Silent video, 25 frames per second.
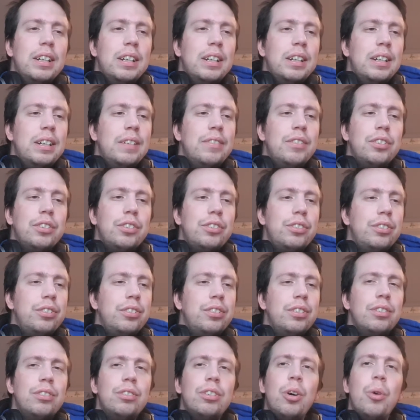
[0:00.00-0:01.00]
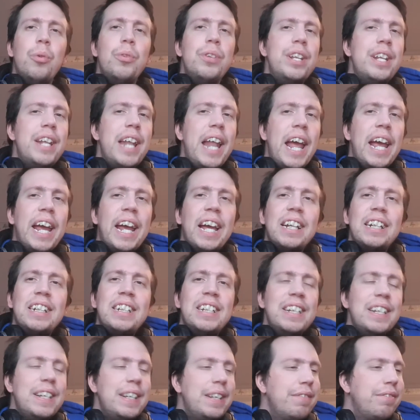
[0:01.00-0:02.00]
there was so
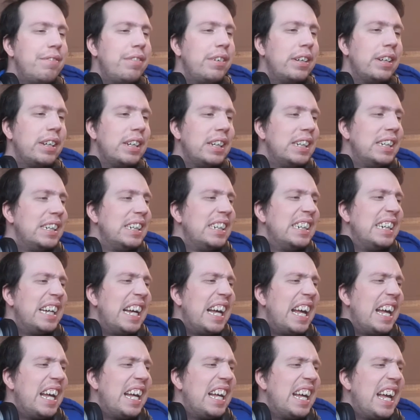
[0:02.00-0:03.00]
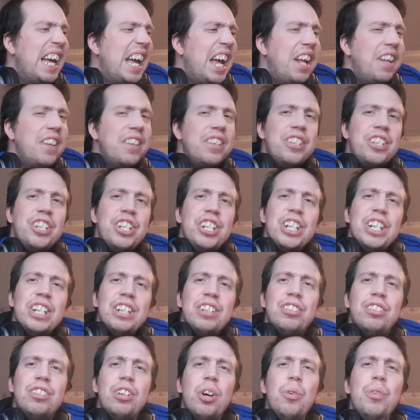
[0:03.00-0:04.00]
negative energy,
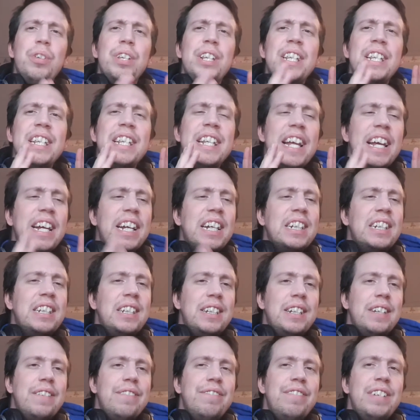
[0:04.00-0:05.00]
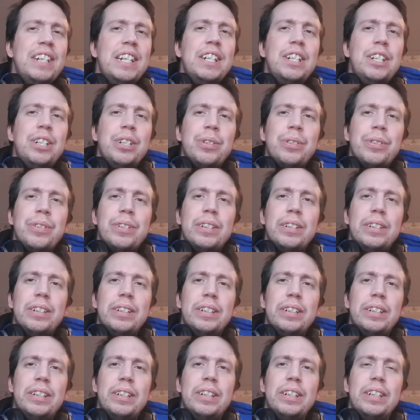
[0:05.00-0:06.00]
so negative video
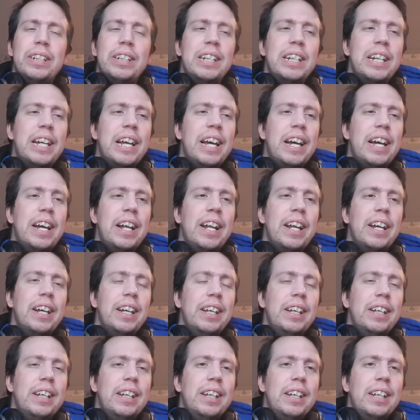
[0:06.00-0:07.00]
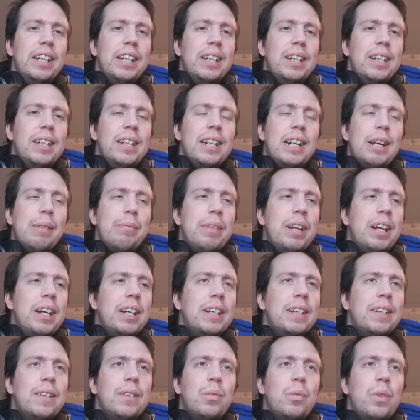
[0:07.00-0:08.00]
he had. And I'm
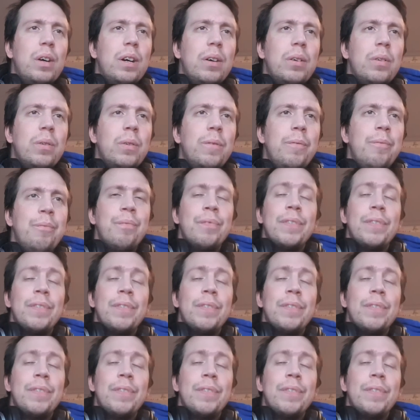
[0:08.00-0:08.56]
like, wow.